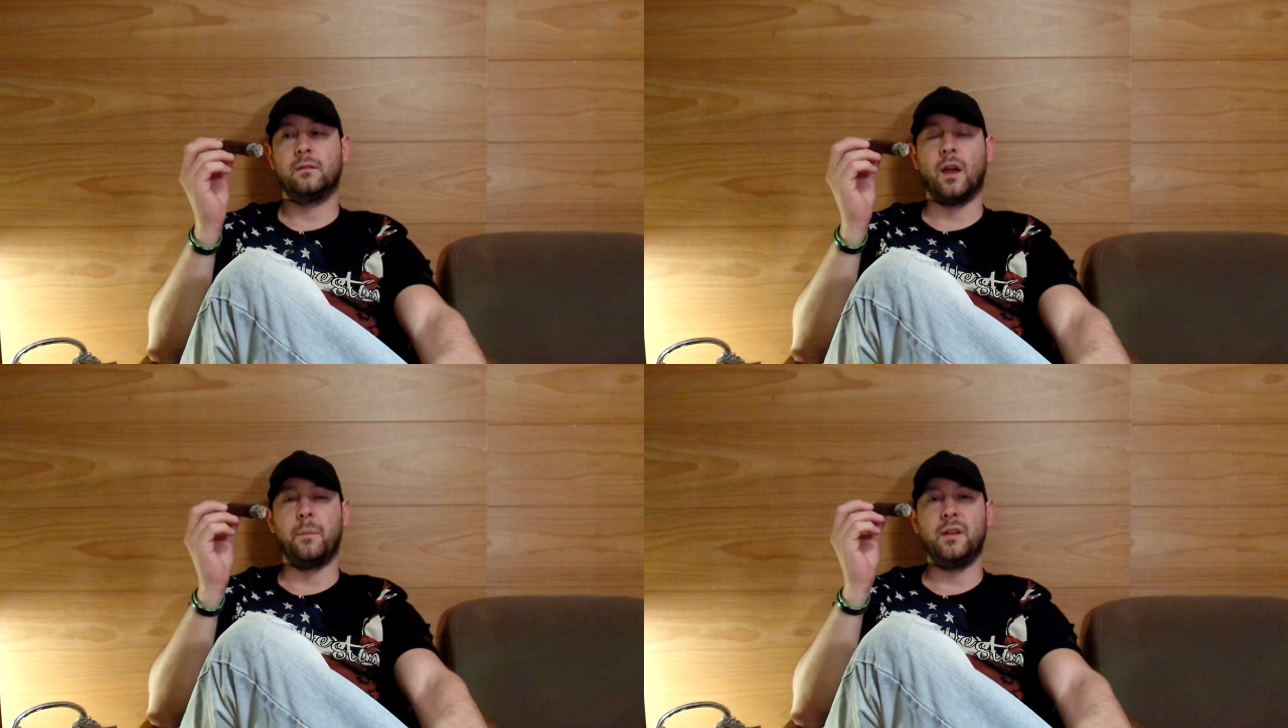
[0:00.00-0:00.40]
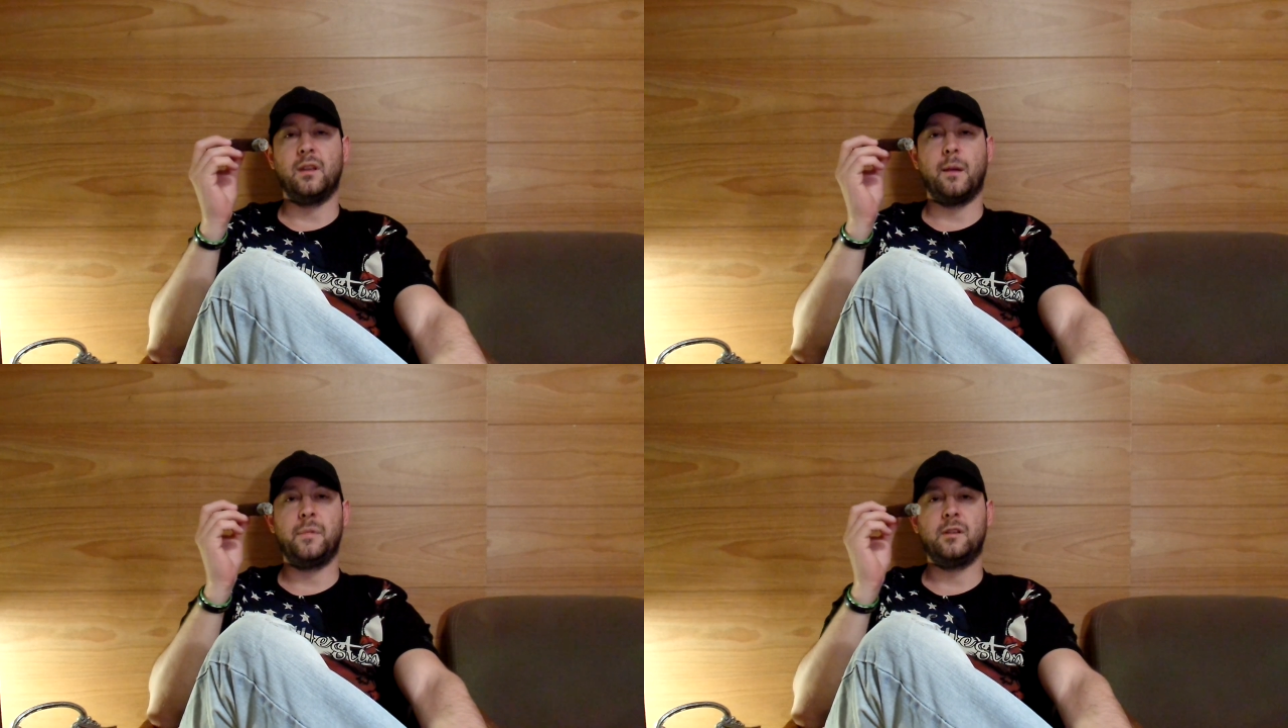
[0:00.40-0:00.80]

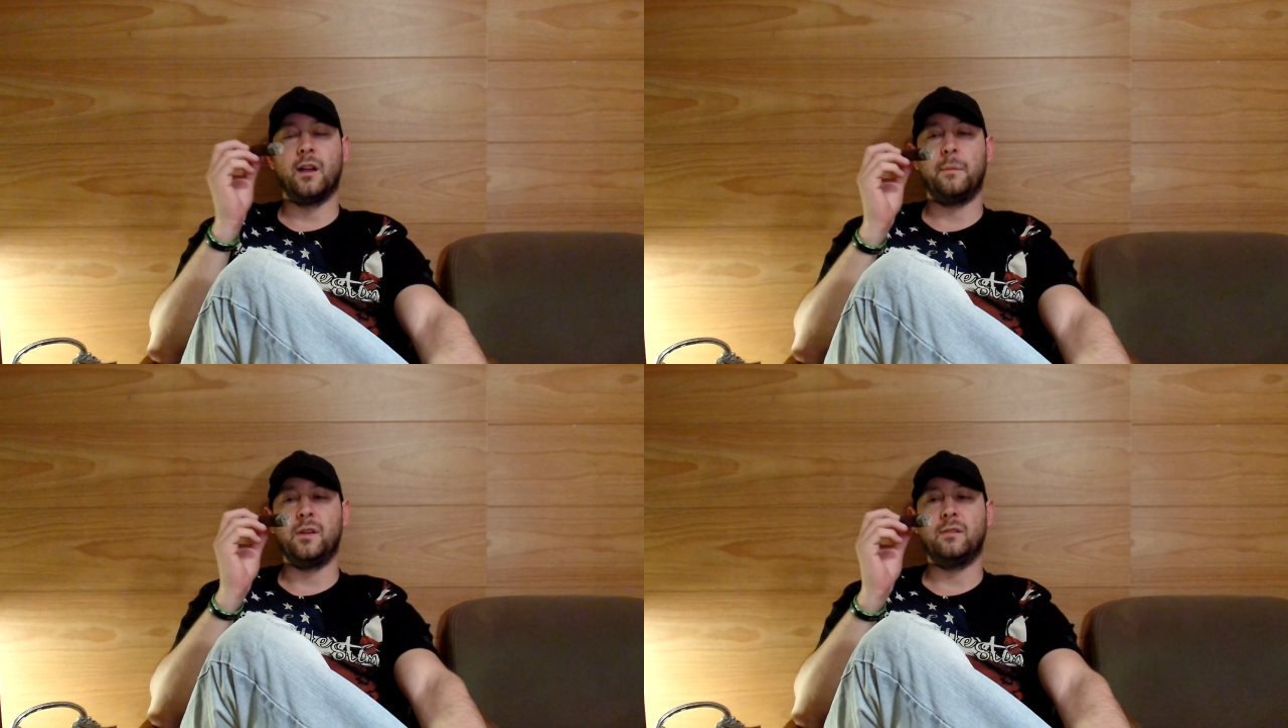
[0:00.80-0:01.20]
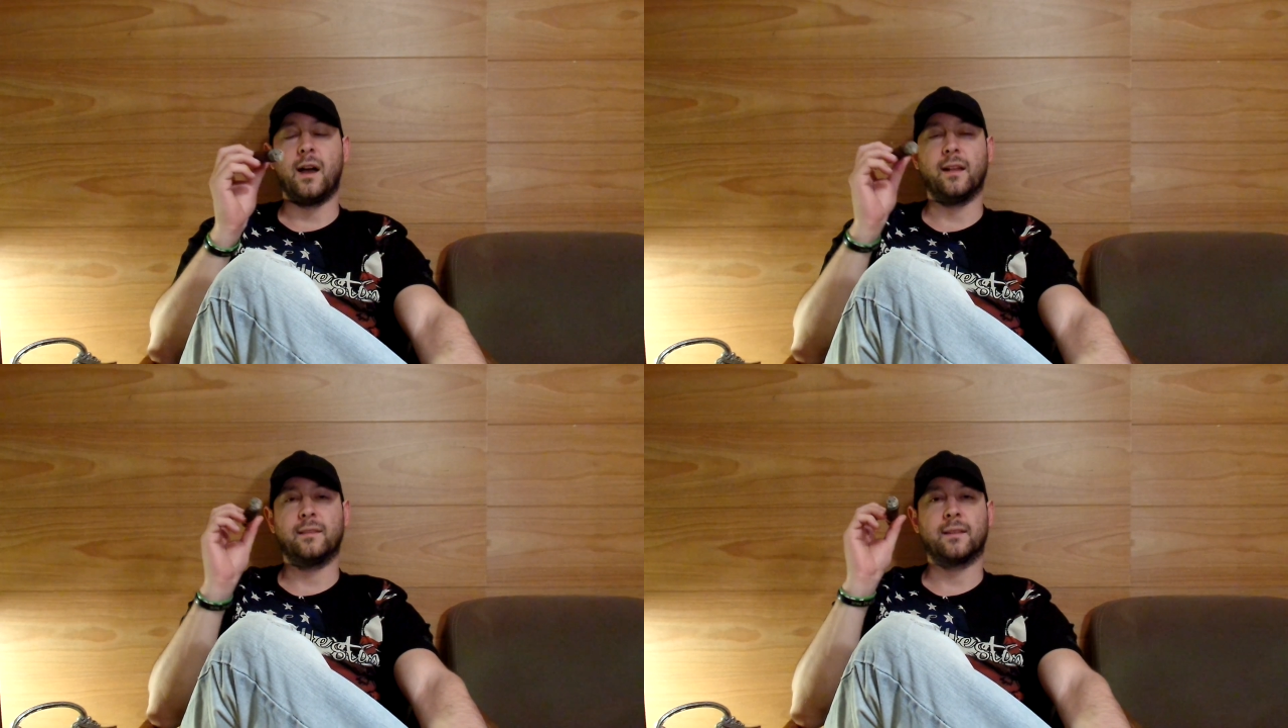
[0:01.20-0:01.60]

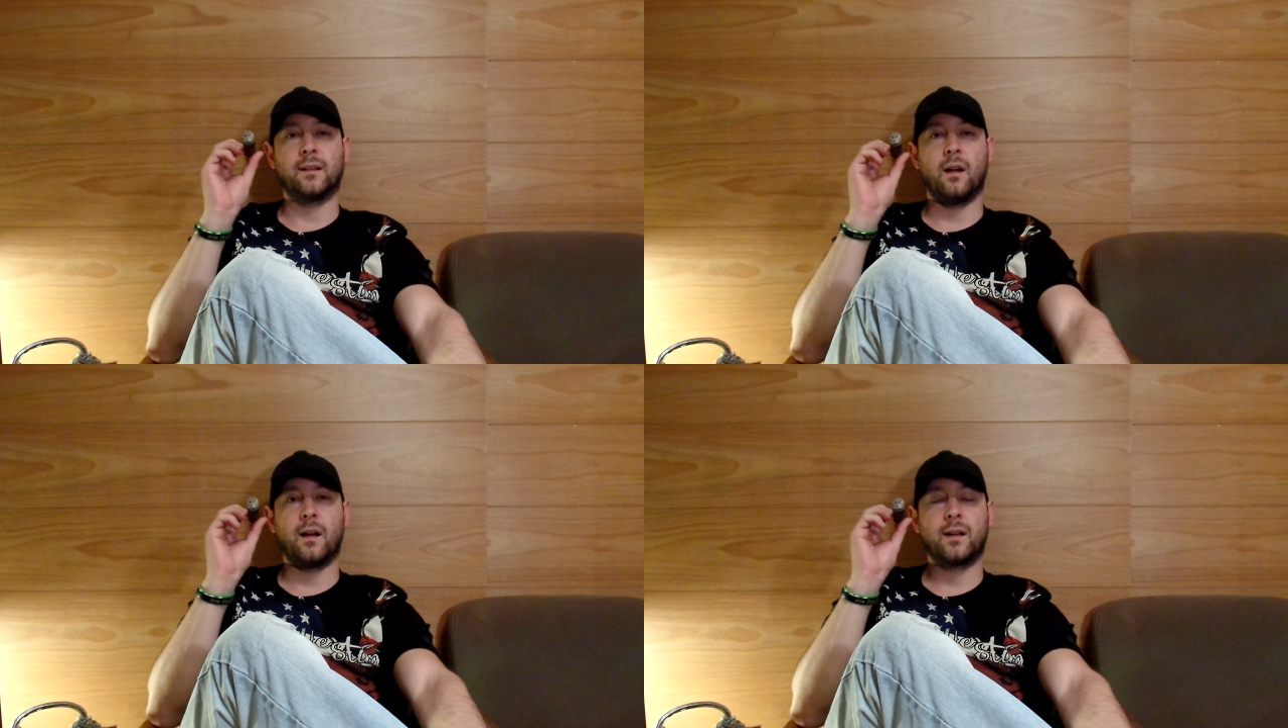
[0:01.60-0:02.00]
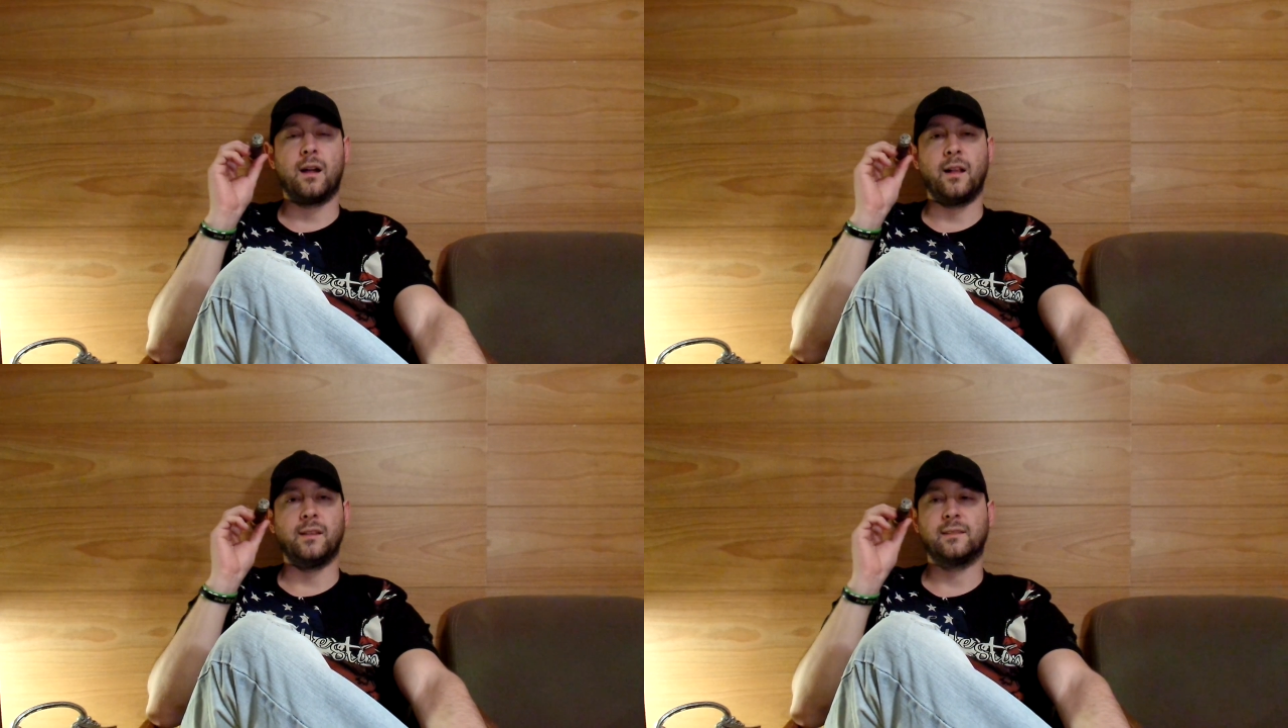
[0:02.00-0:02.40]

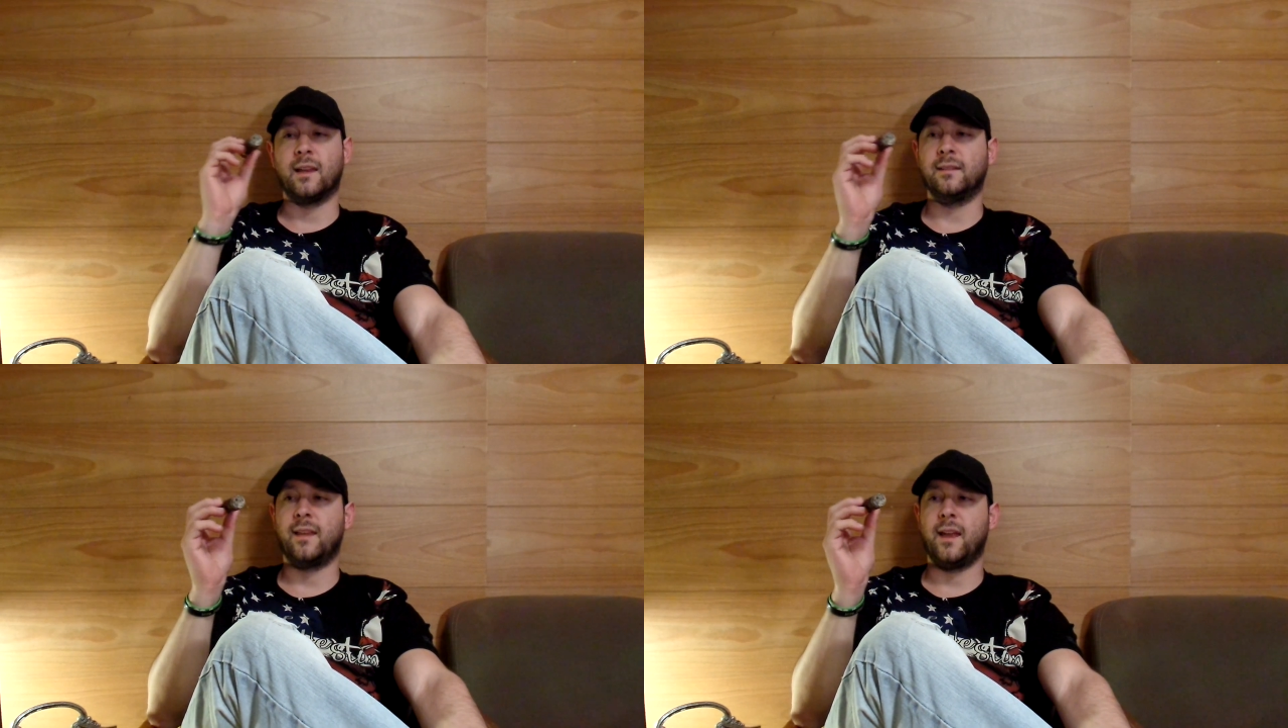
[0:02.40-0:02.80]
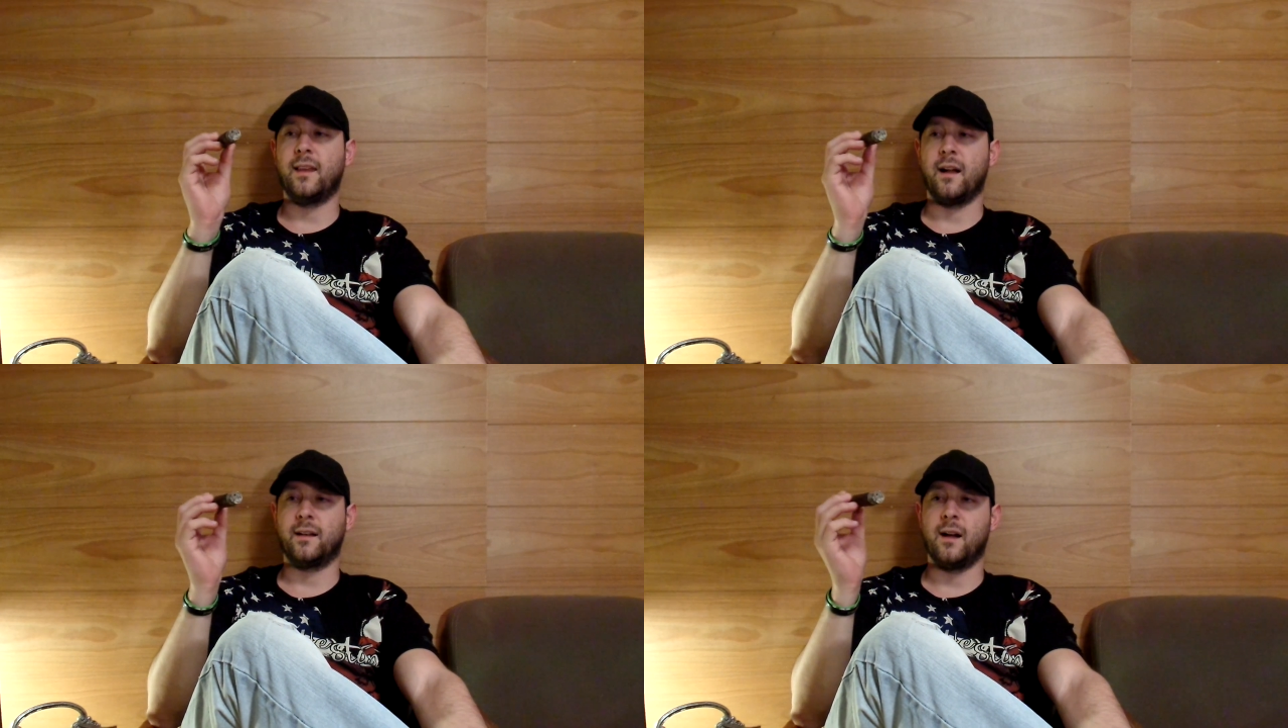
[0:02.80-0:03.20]

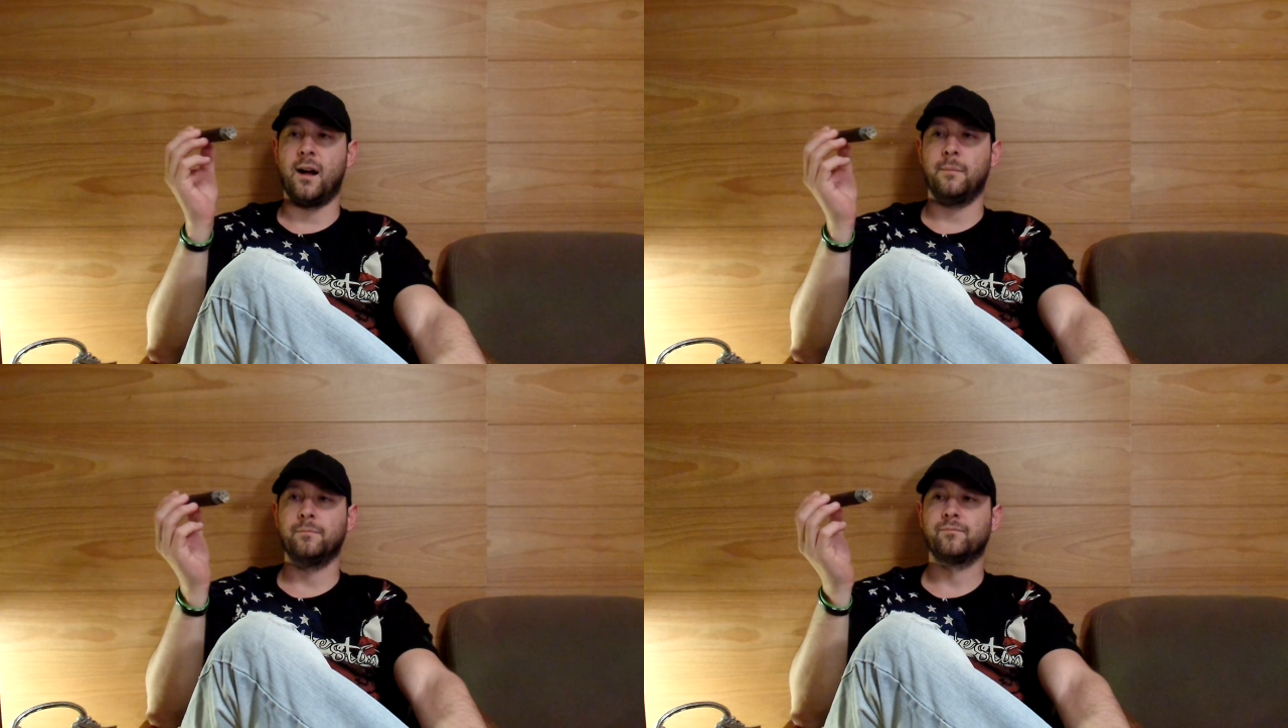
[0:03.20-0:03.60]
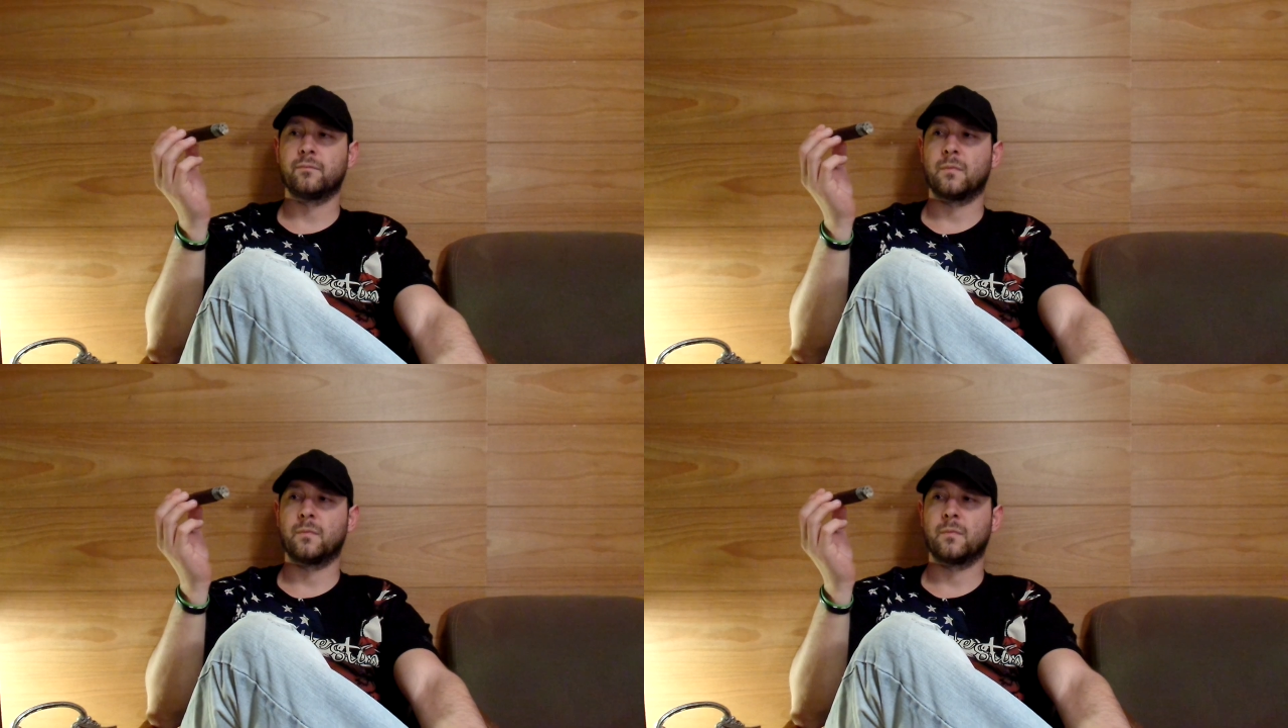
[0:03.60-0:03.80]
www.cigarcognoscente.com.